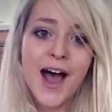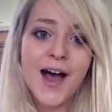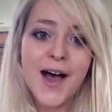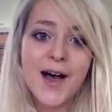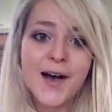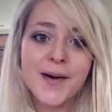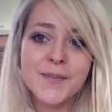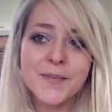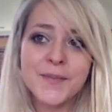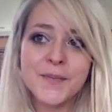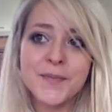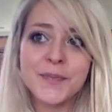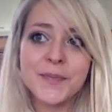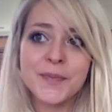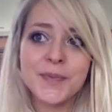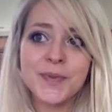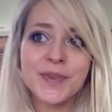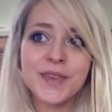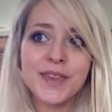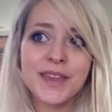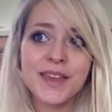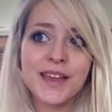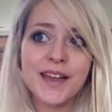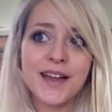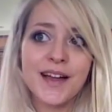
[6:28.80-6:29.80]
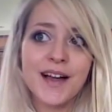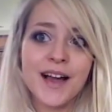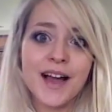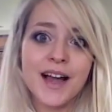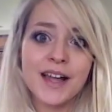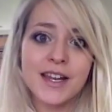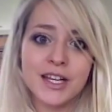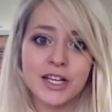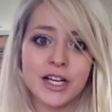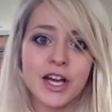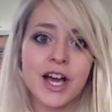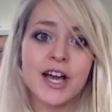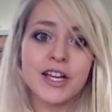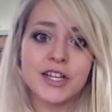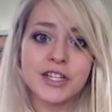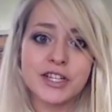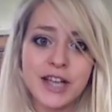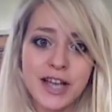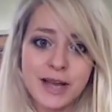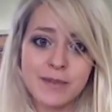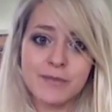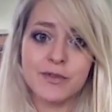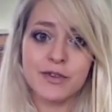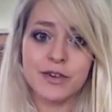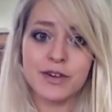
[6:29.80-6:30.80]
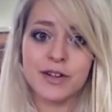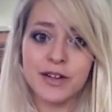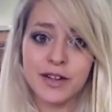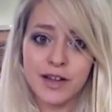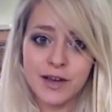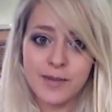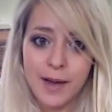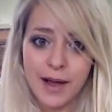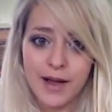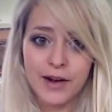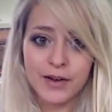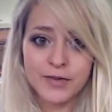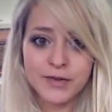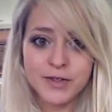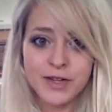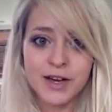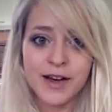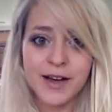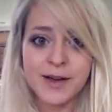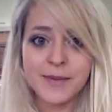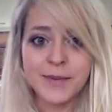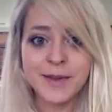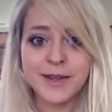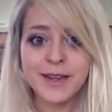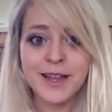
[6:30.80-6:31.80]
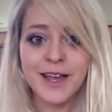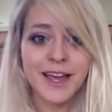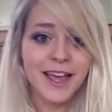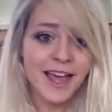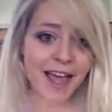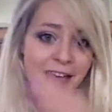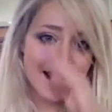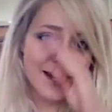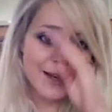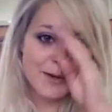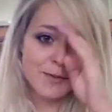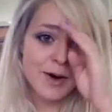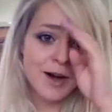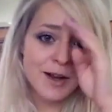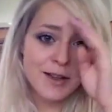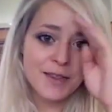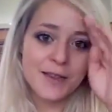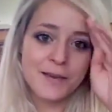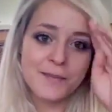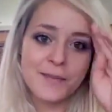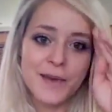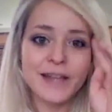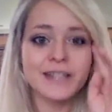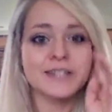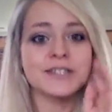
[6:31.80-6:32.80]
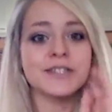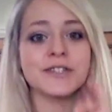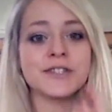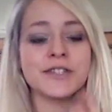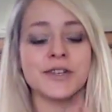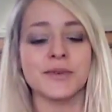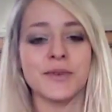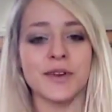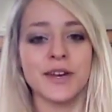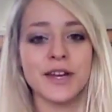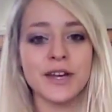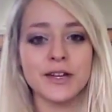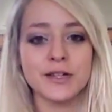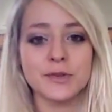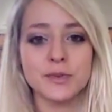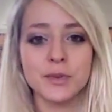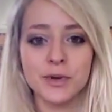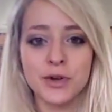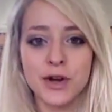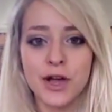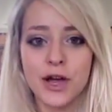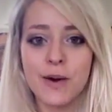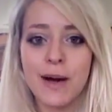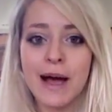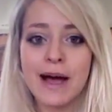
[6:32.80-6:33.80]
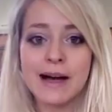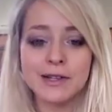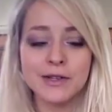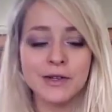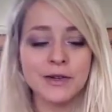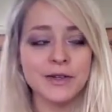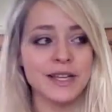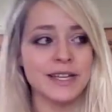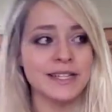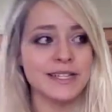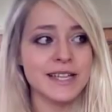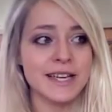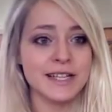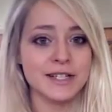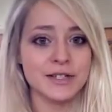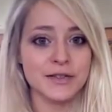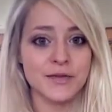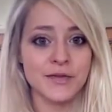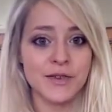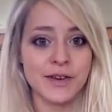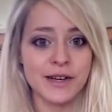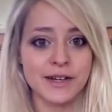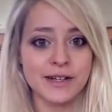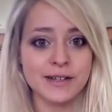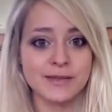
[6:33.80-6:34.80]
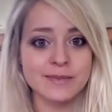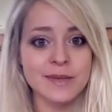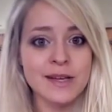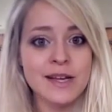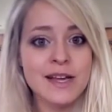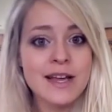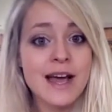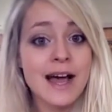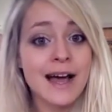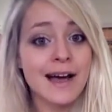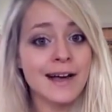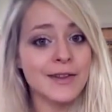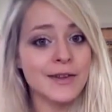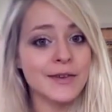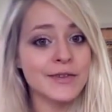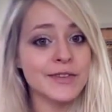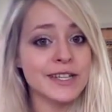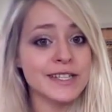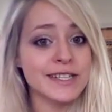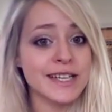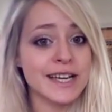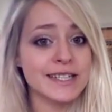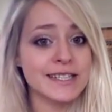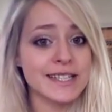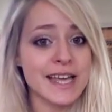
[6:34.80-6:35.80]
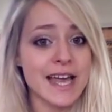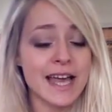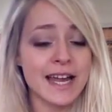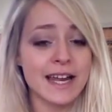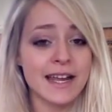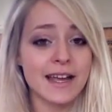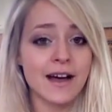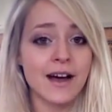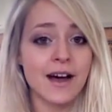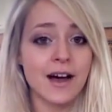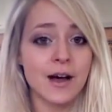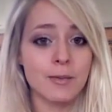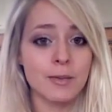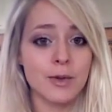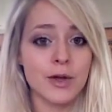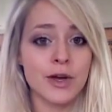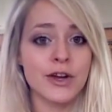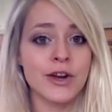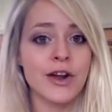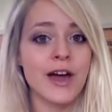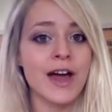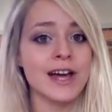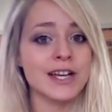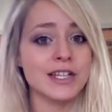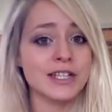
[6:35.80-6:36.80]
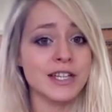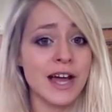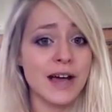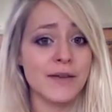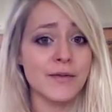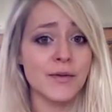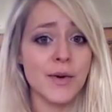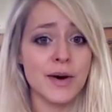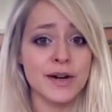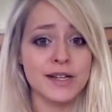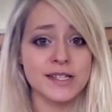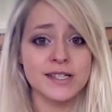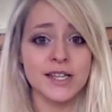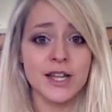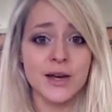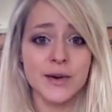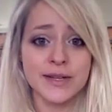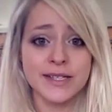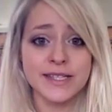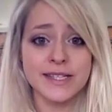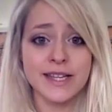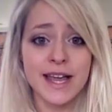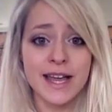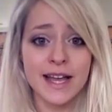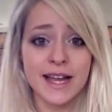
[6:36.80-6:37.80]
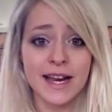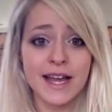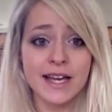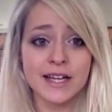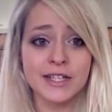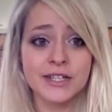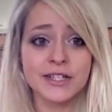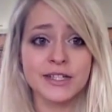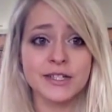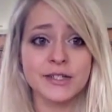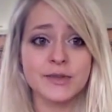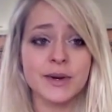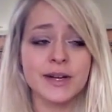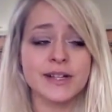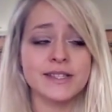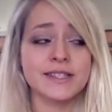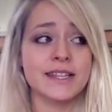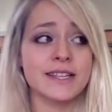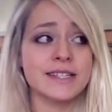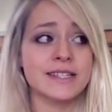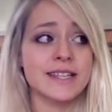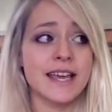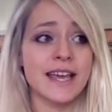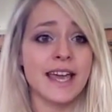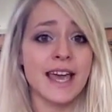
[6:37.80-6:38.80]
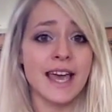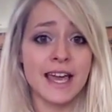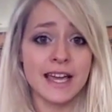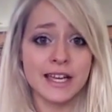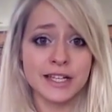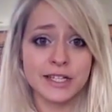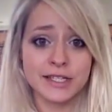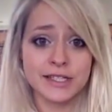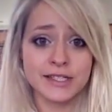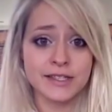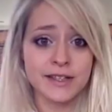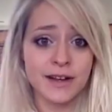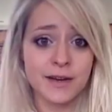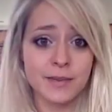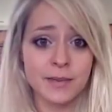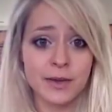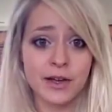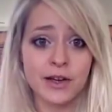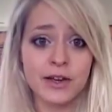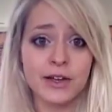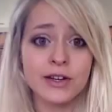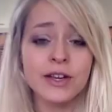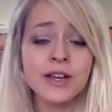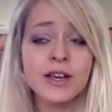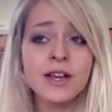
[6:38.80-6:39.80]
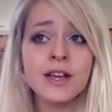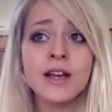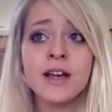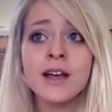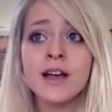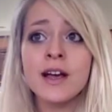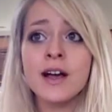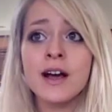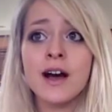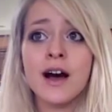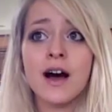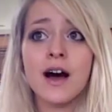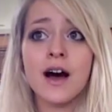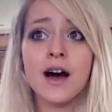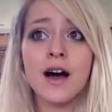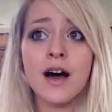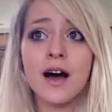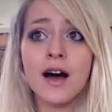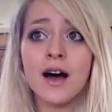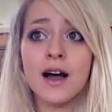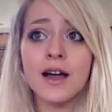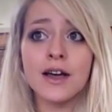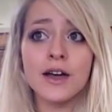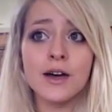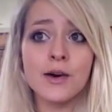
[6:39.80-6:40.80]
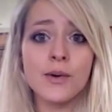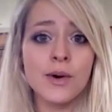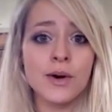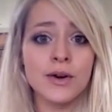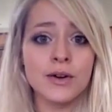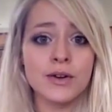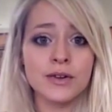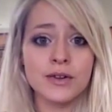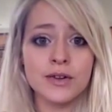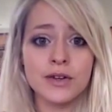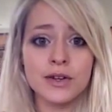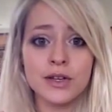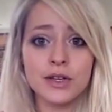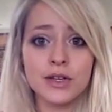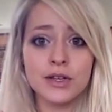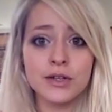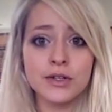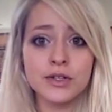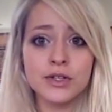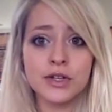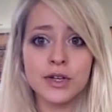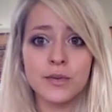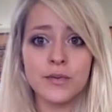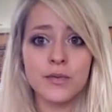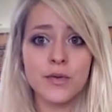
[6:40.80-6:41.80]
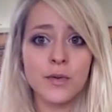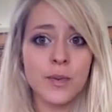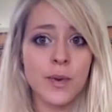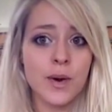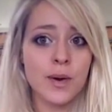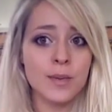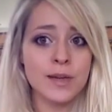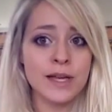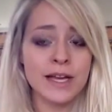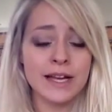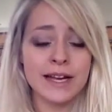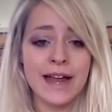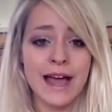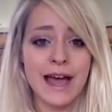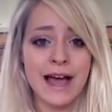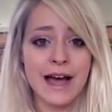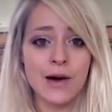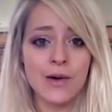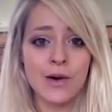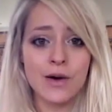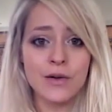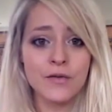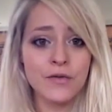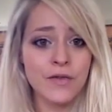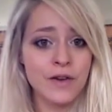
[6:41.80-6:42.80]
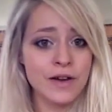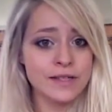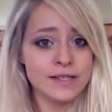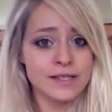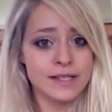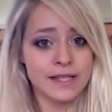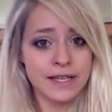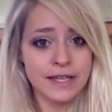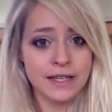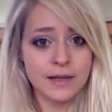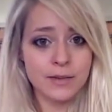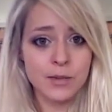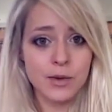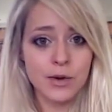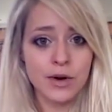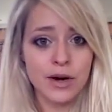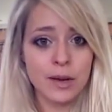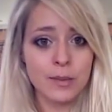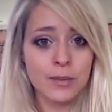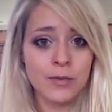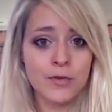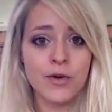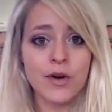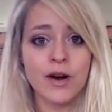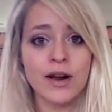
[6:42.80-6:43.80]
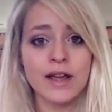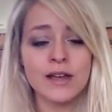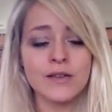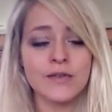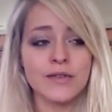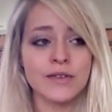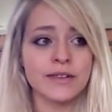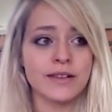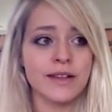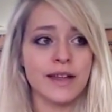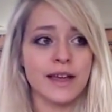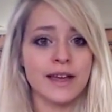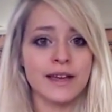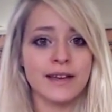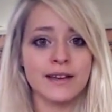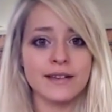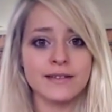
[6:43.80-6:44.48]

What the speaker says: A shameful amount of time. Like, anyone that makes YouTube videos will know how long they take to film, how long they take to edit, upload. I actually have quite a slow internet connection as well, so they take ages to upload. I go on YouTube for probably an hour first thing in the morning before I even, like,